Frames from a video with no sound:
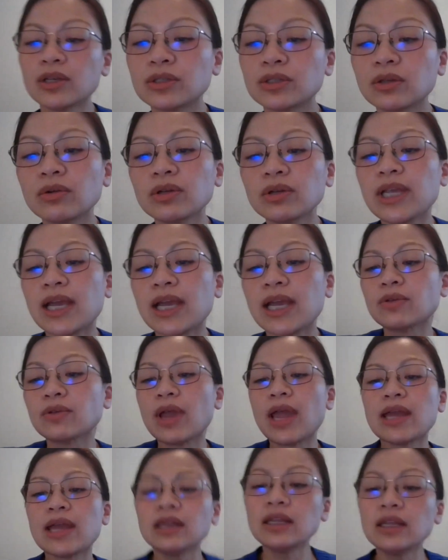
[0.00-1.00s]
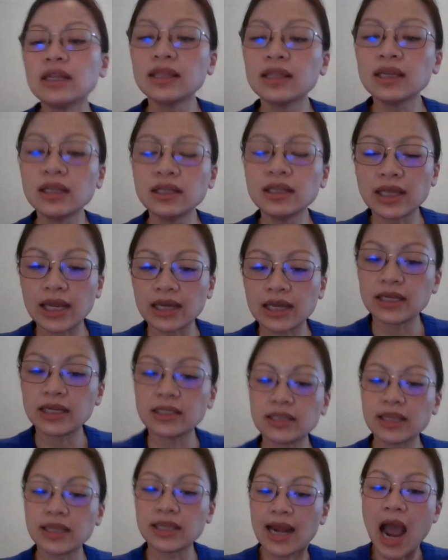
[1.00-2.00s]
So yeah, so anything
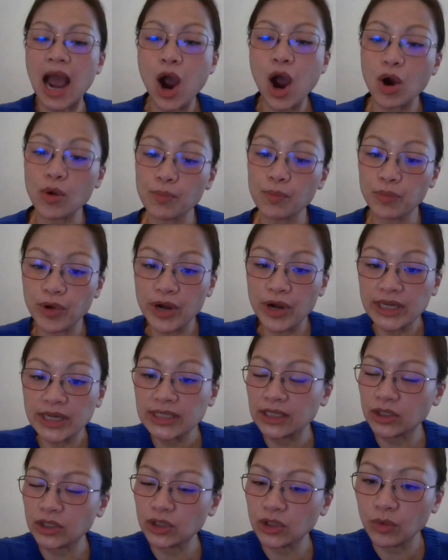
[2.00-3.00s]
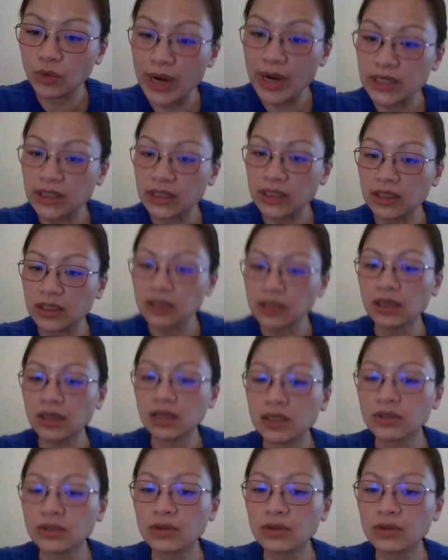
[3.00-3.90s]
that is an outbreak situation.